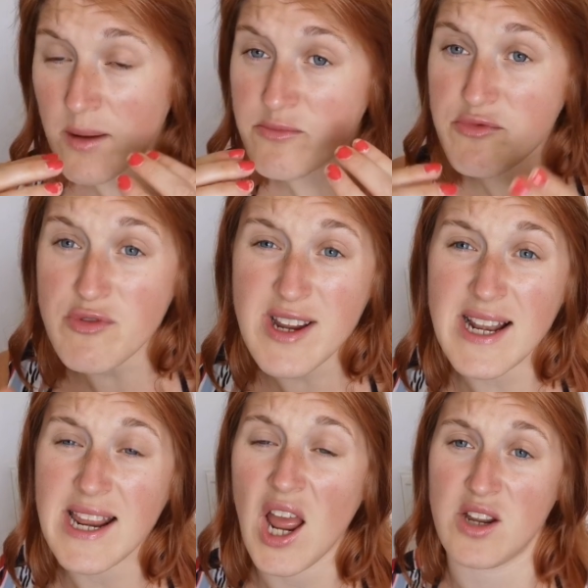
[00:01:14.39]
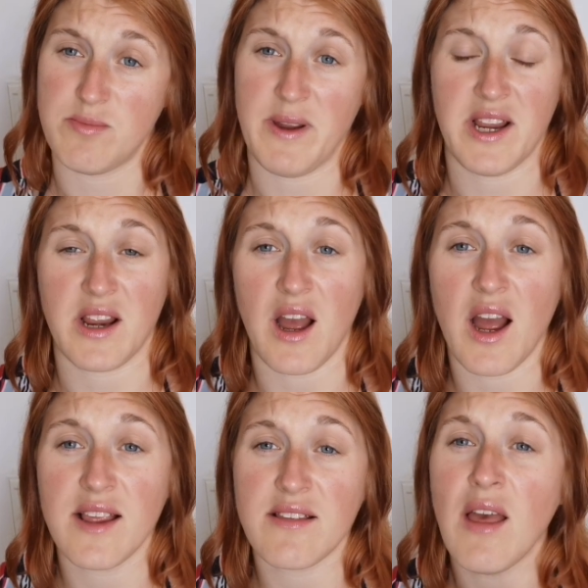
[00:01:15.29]
I'm really hoping,
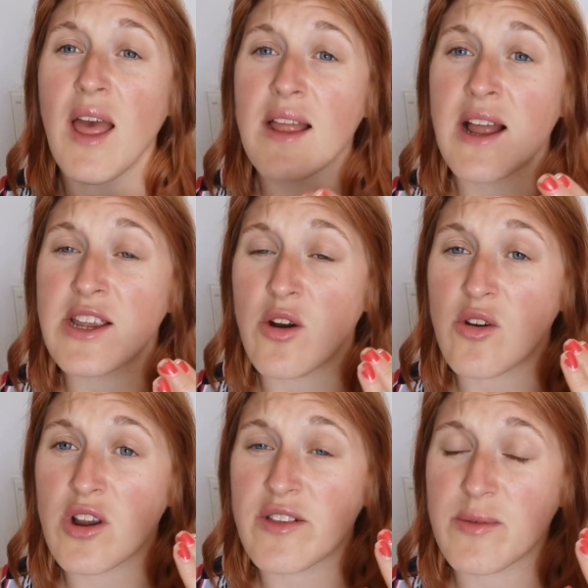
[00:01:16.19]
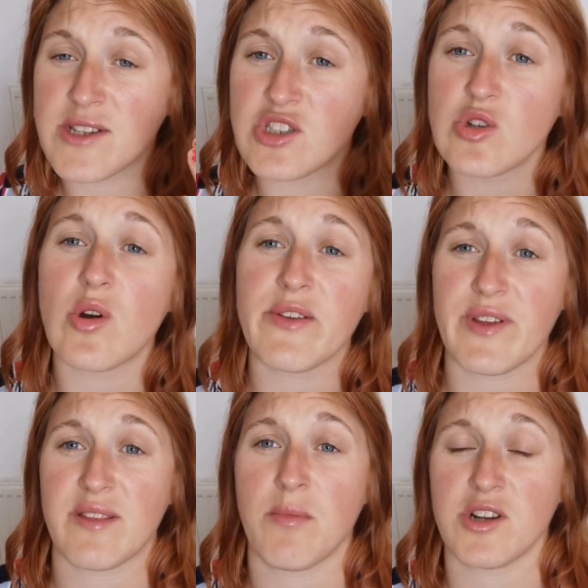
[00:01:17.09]
guys, that you're going to enjoy
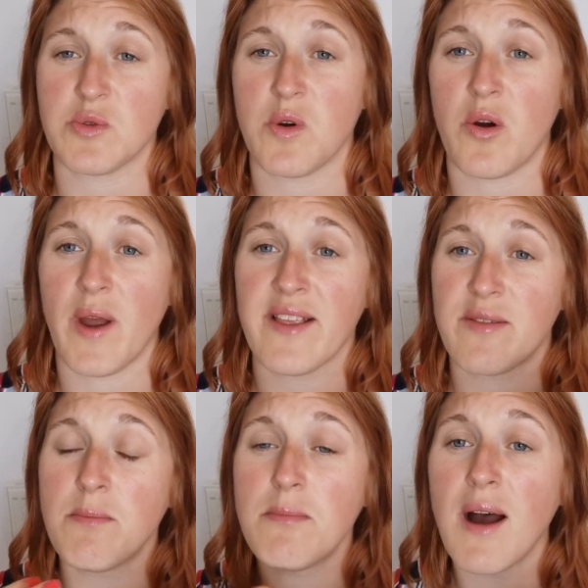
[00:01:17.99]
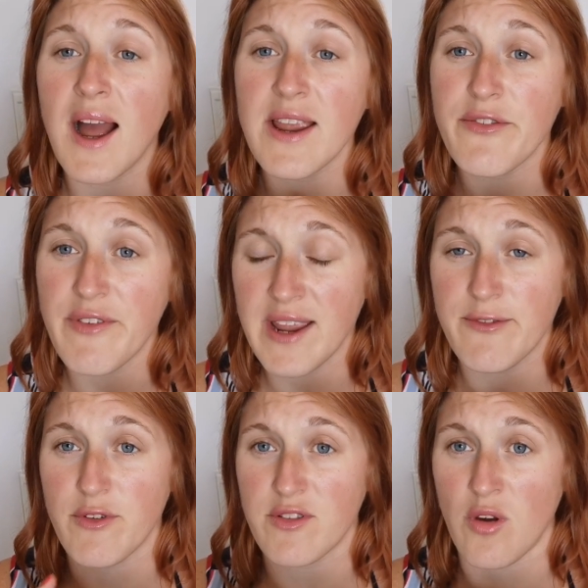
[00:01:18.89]
this module. It's my
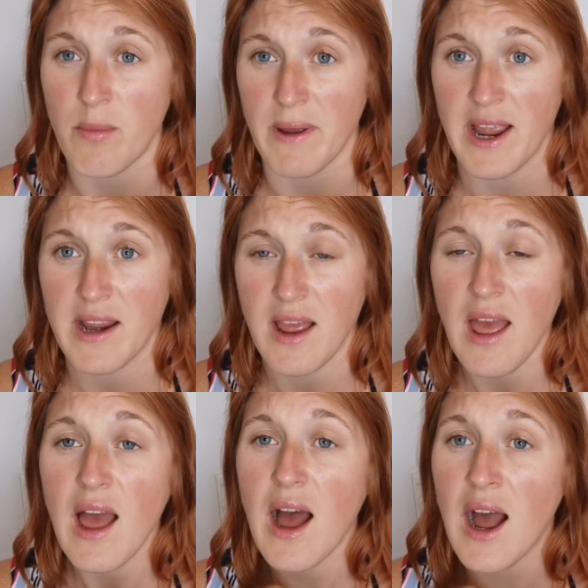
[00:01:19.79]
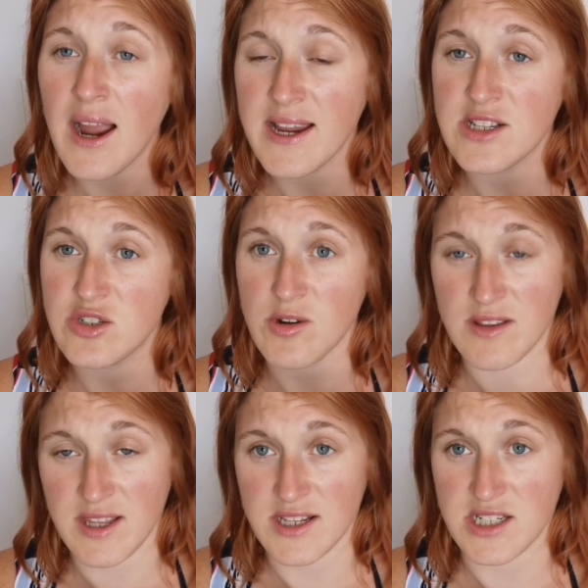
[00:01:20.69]
favourite topic. I
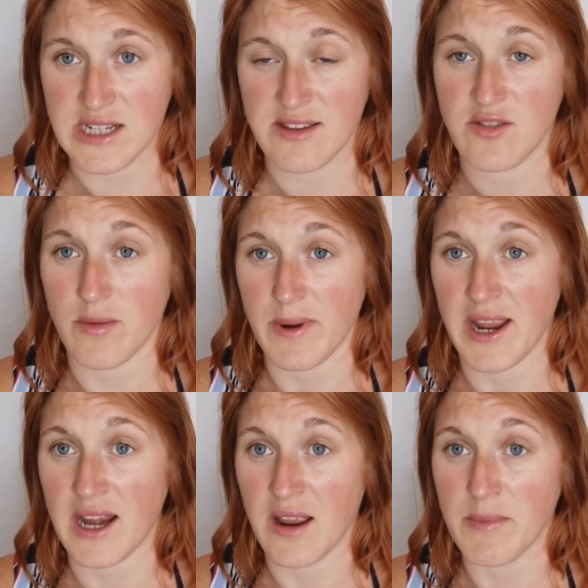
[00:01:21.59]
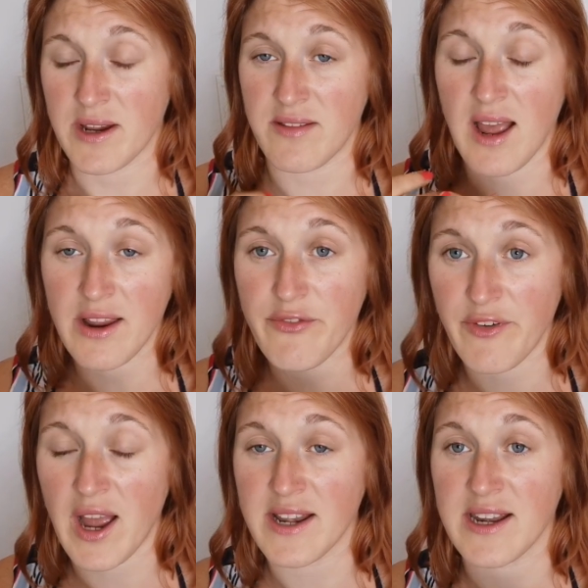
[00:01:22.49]
enjoy teaching this topic because I
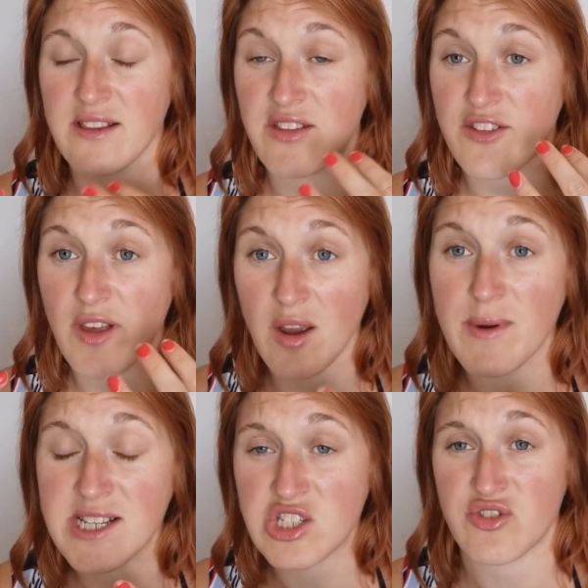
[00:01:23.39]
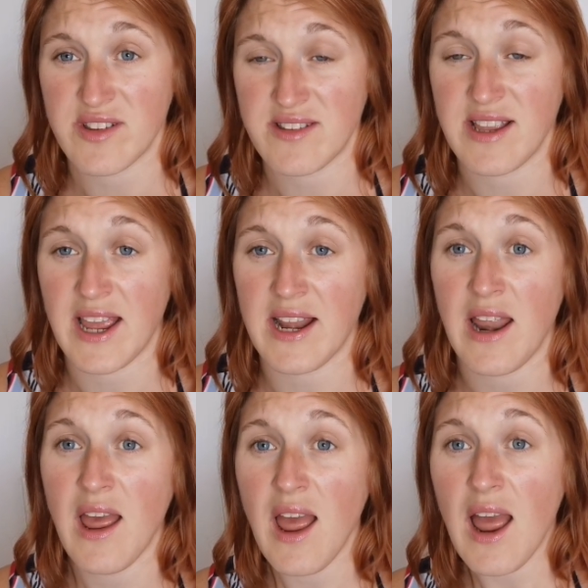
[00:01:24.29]
find it so
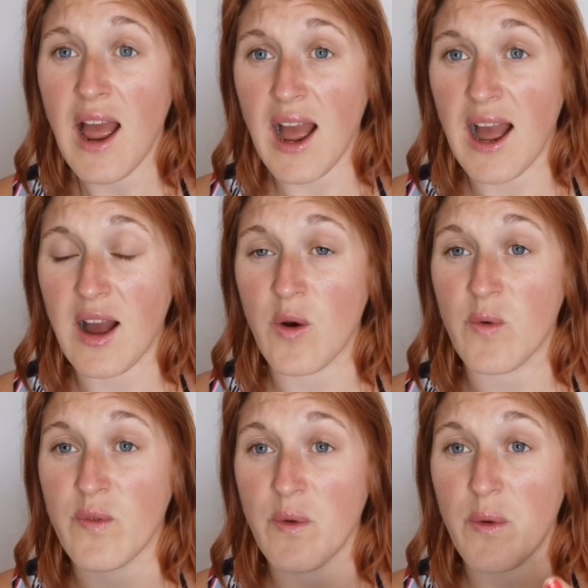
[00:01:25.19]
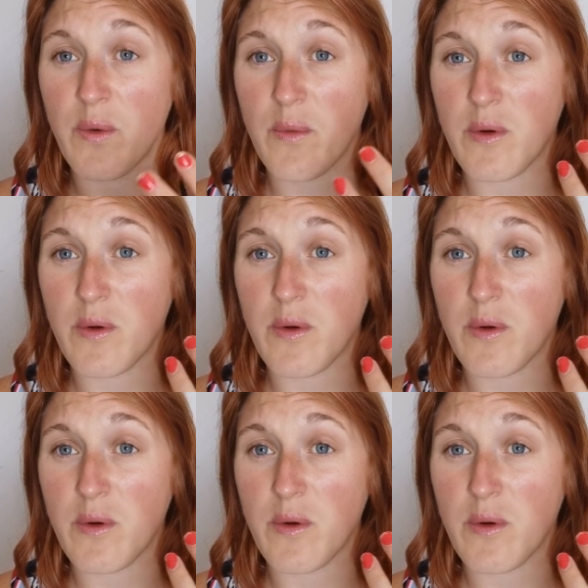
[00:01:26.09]
interesting how